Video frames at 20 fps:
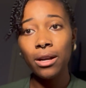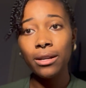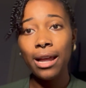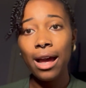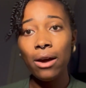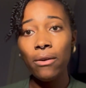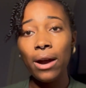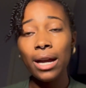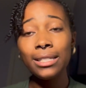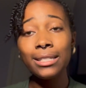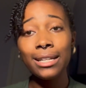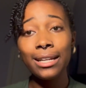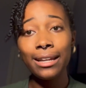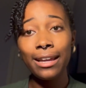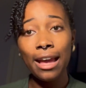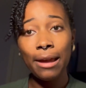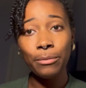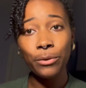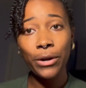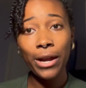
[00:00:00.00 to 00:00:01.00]
on how I did a
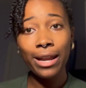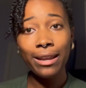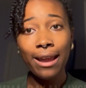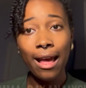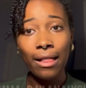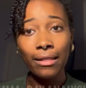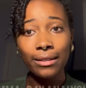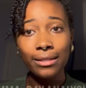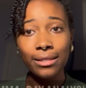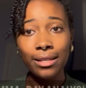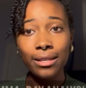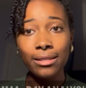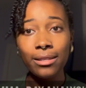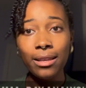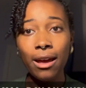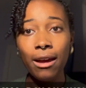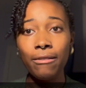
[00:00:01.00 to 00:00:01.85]
gamma ray analysis